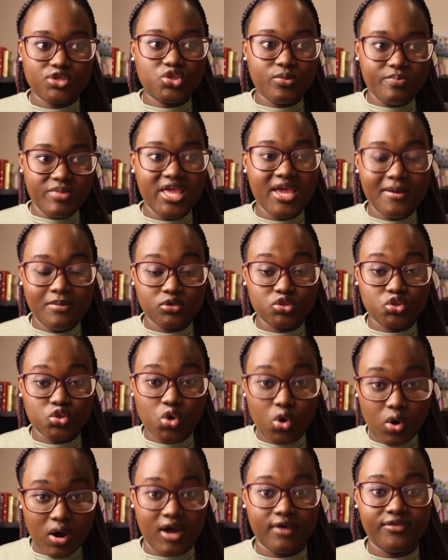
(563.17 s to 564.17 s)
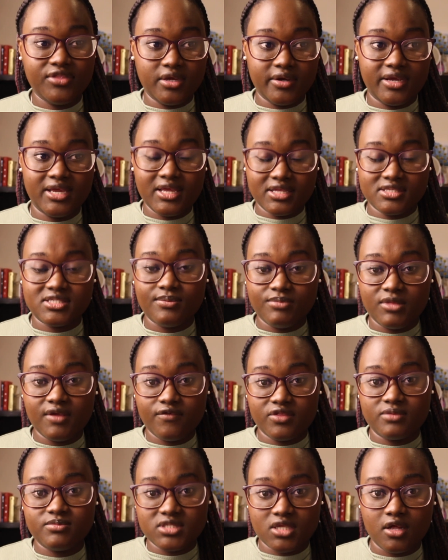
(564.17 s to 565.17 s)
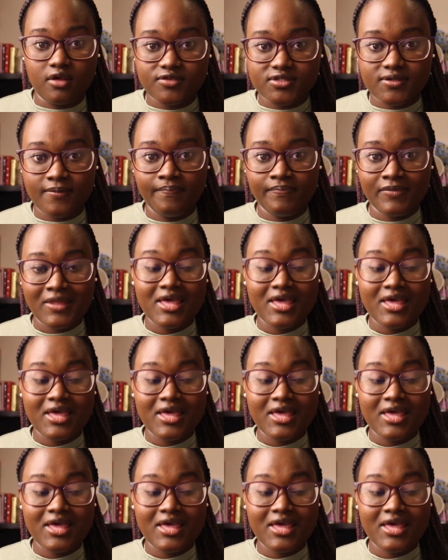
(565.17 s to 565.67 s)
to be able to go out there and get something for themselves.